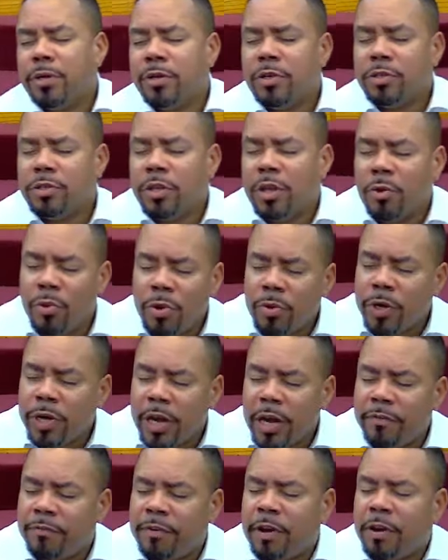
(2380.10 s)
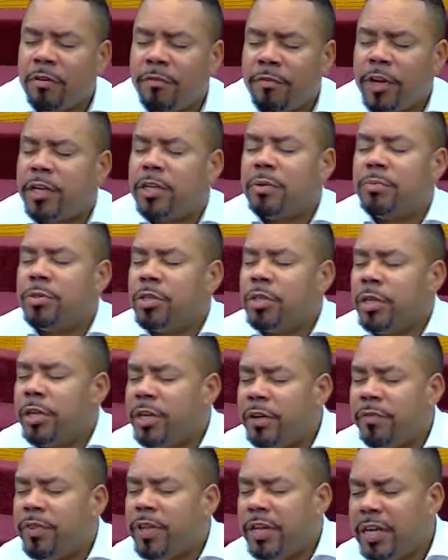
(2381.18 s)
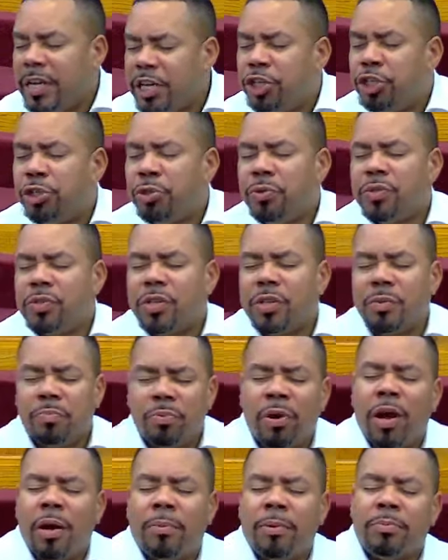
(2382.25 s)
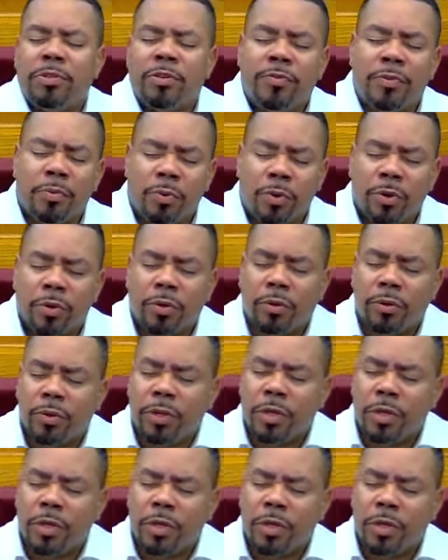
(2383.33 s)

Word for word: so that we will not fall victim to any of the issues and the problems of the world.